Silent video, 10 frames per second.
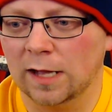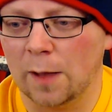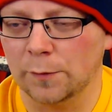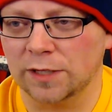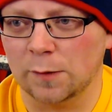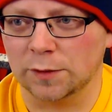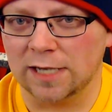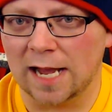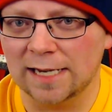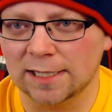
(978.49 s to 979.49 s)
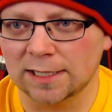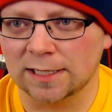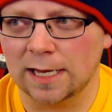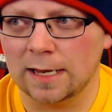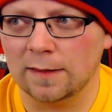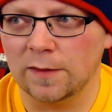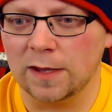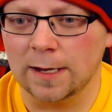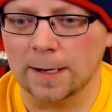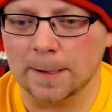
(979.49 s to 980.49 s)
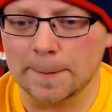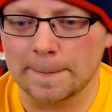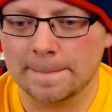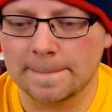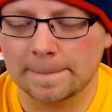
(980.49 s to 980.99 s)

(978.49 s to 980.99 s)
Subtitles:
It was nice to see the